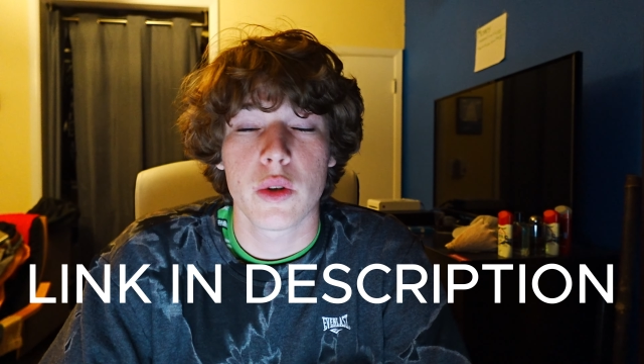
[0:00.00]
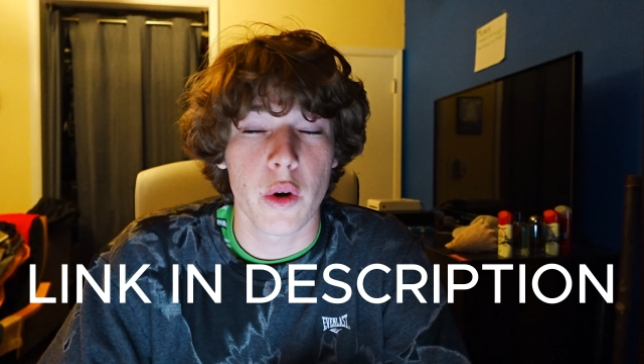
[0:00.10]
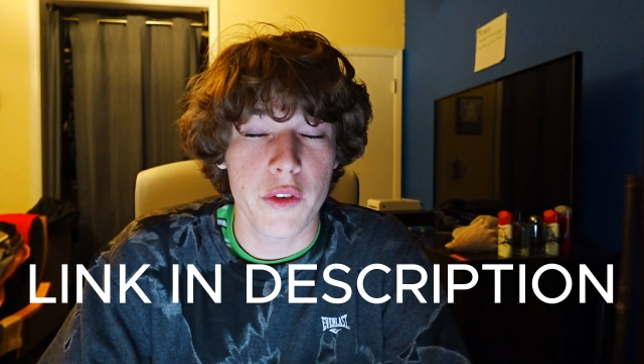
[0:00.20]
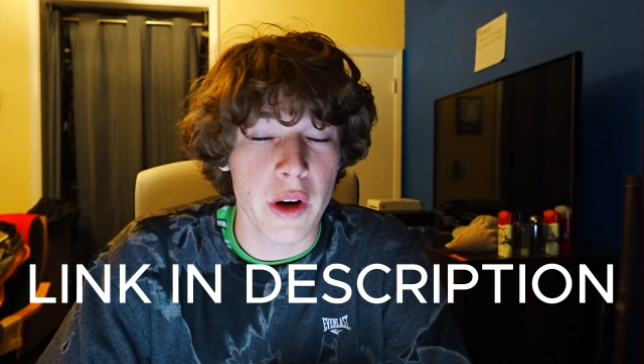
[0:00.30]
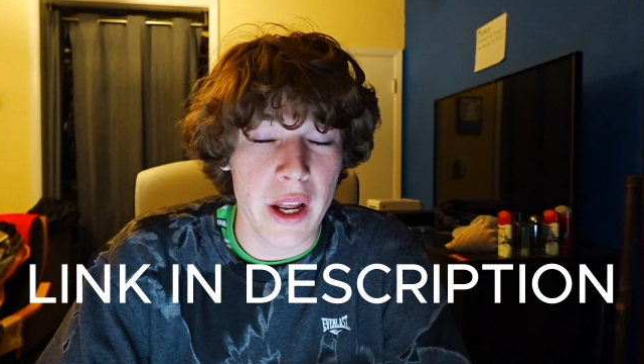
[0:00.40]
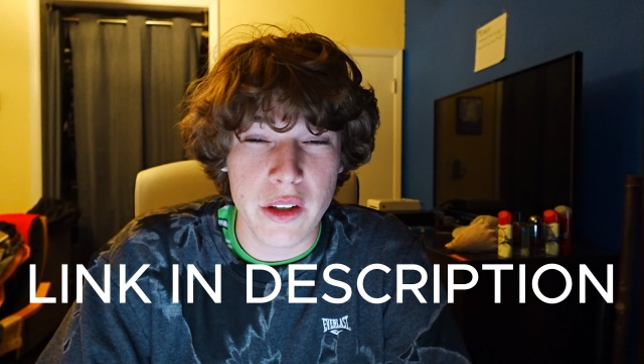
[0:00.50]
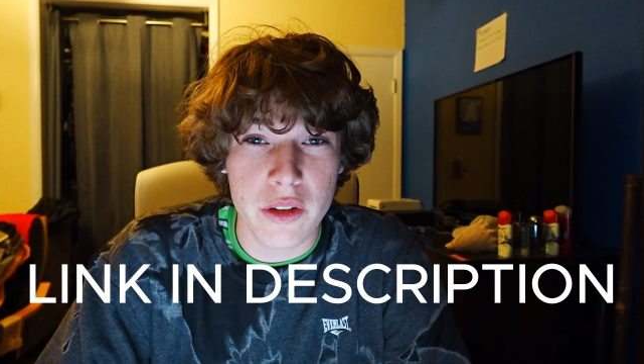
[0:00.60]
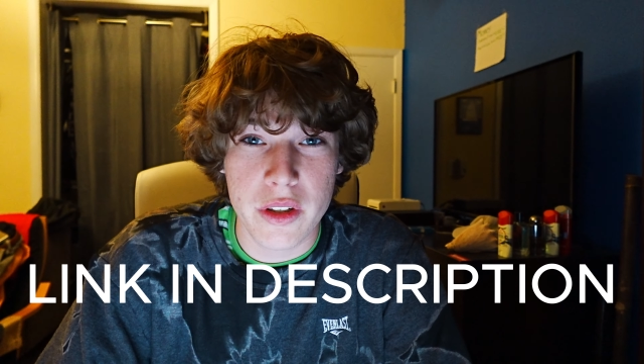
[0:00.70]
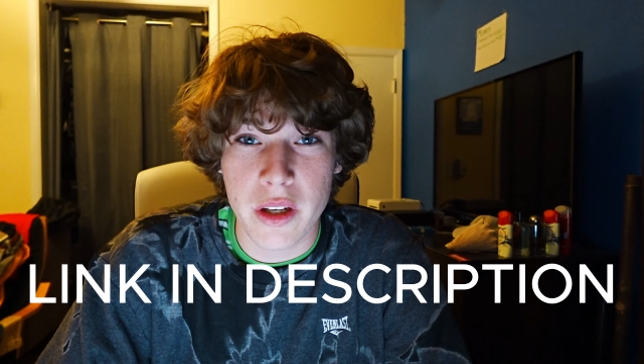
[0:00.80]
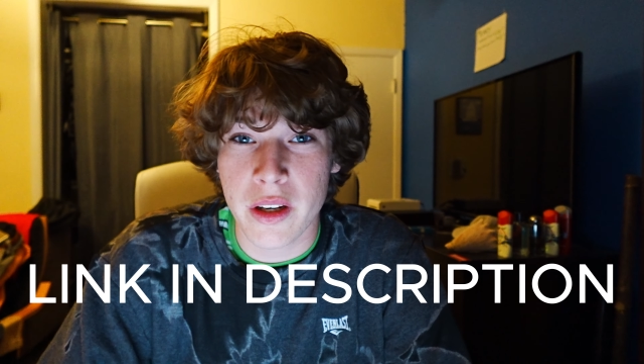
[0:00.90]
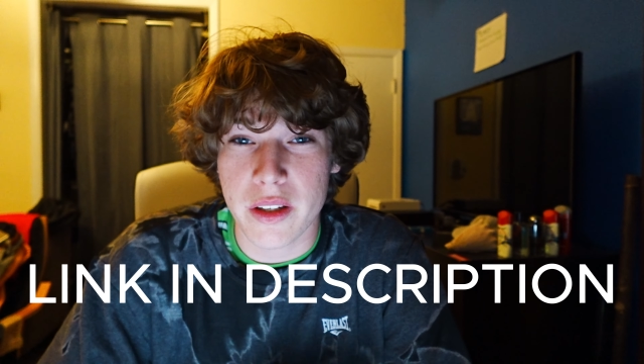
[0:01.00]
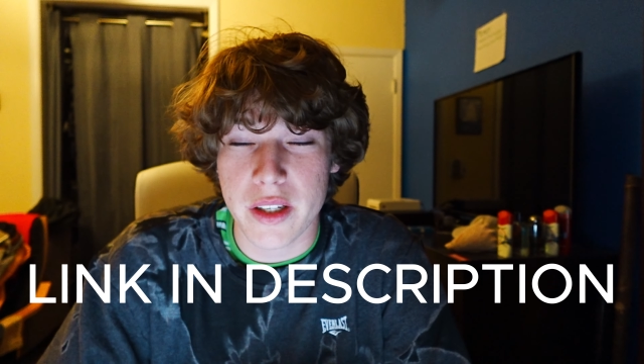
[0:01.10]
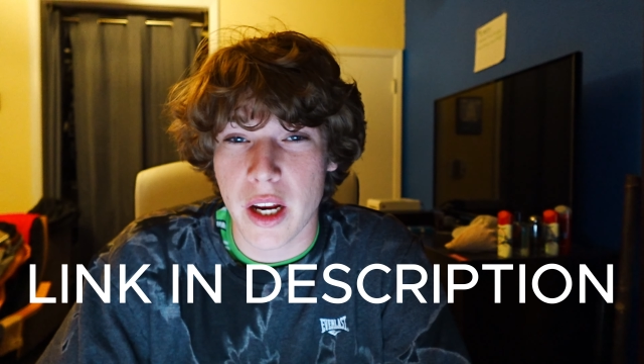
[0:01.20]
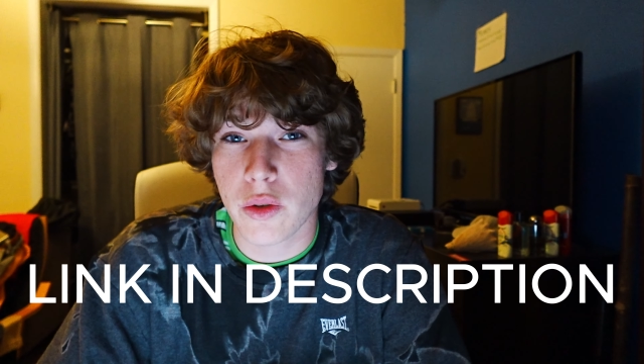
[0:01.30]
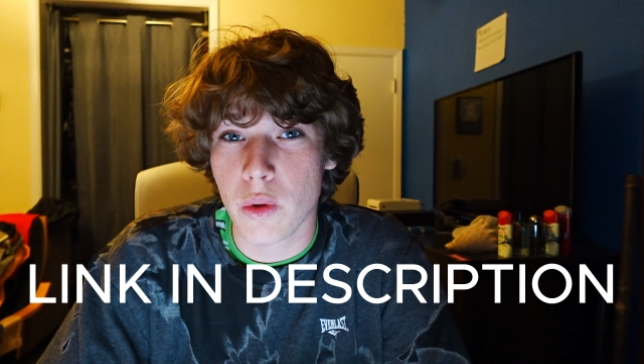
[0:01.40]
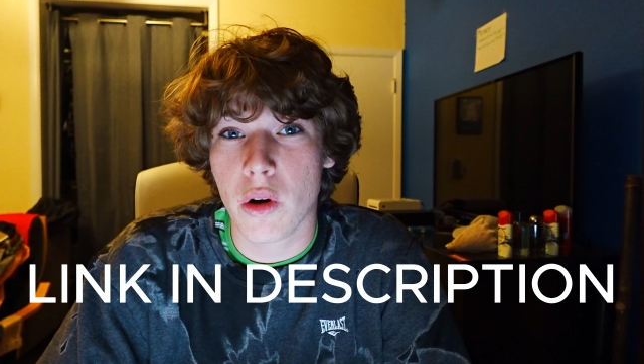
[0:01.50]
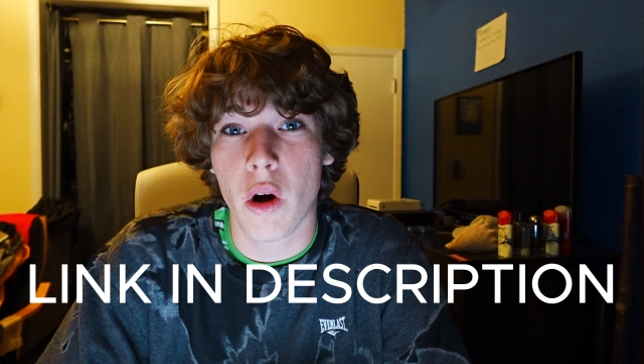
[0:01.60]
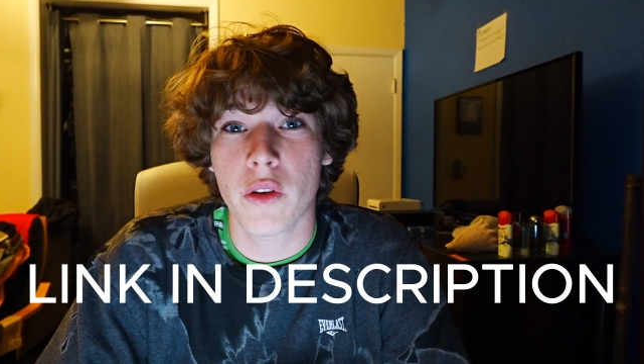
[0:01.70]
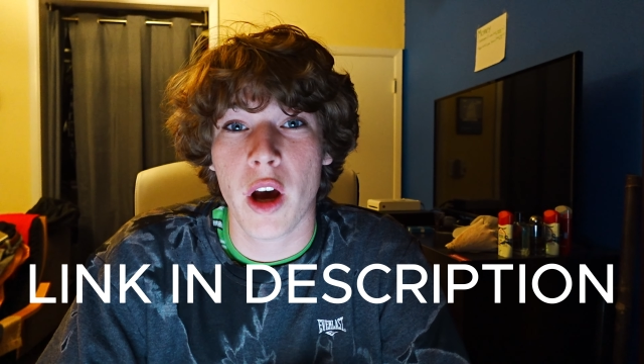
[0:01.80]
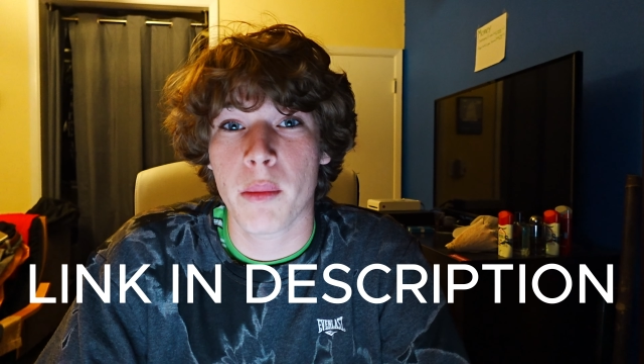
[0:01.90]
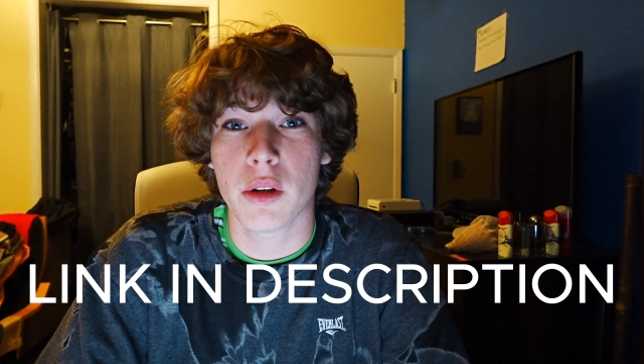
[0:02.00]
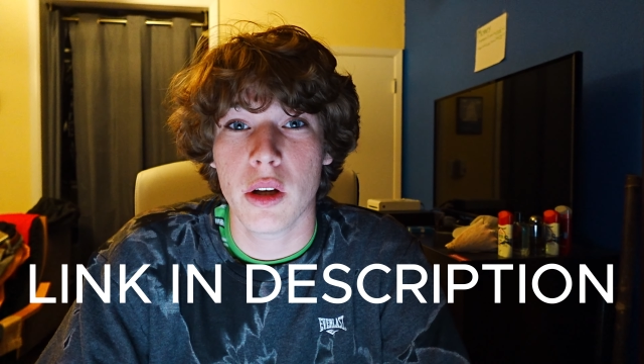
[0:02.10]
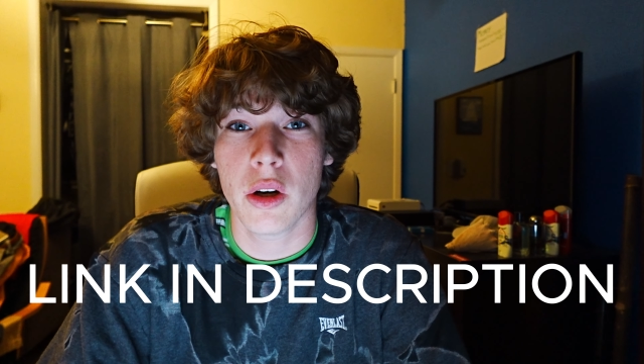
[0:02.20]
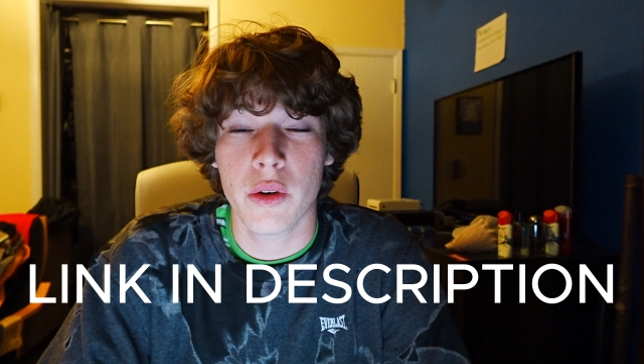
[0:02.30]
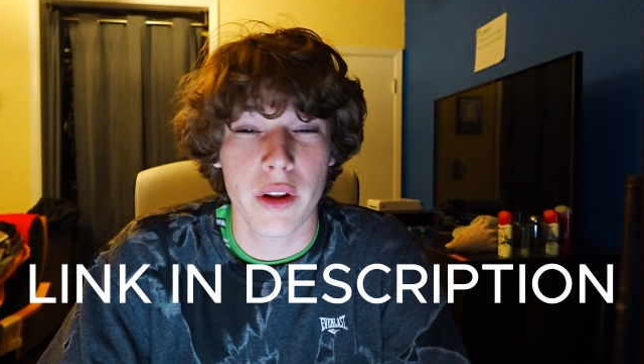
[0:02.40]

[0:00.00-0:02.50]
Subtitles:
So if you're interested, schedule a call down below.